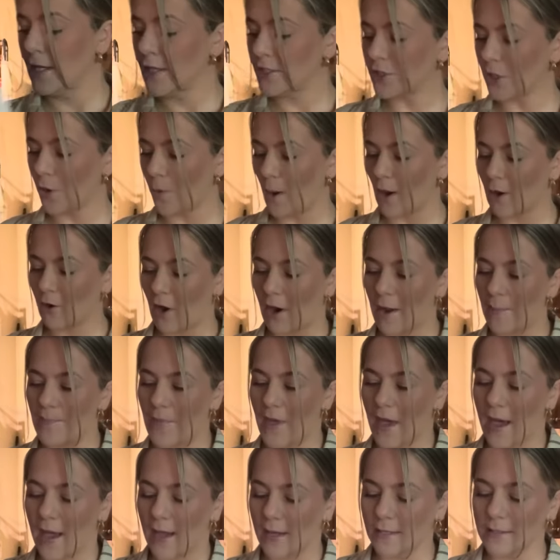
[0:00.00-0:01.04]
So I grabbed
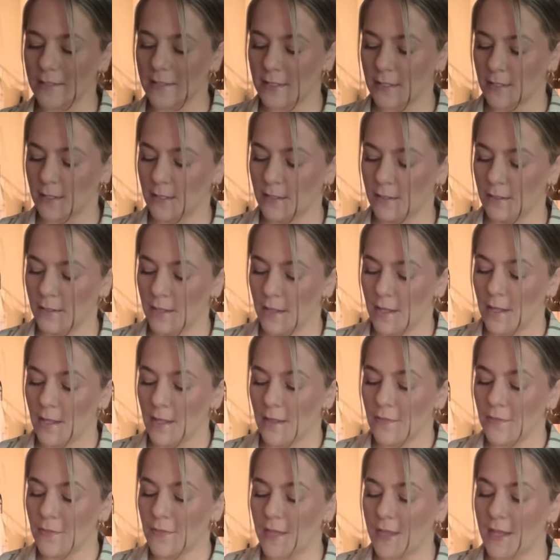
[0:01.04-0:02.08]
that.
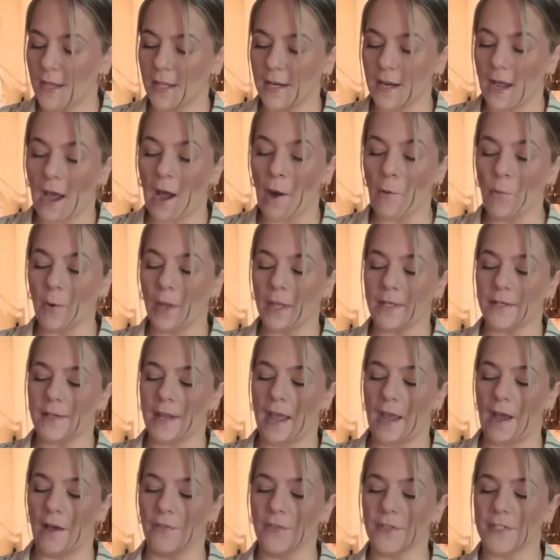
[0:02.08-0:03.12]
Then I went
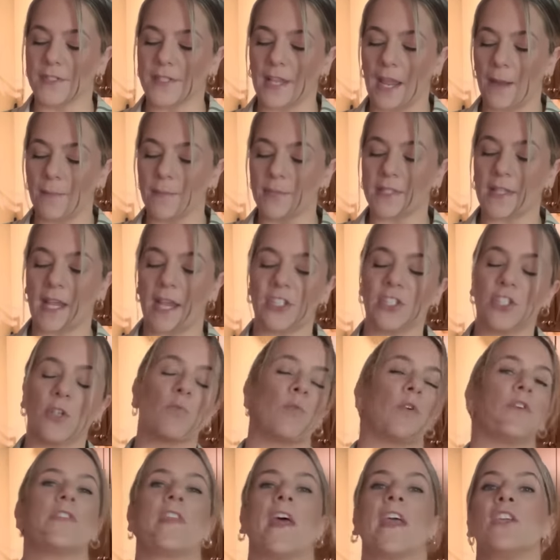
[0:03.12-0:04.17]
down the same section
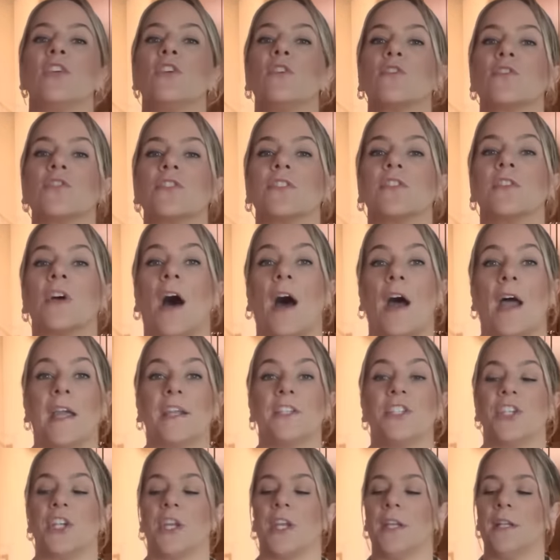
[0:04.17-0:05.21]
where they use the
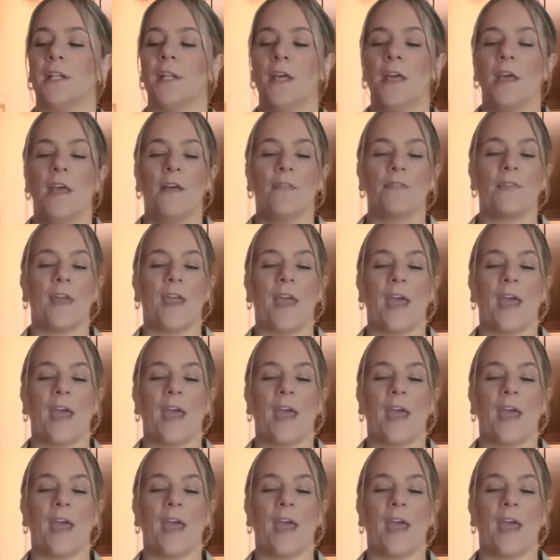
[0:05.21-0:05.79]
hygiene. They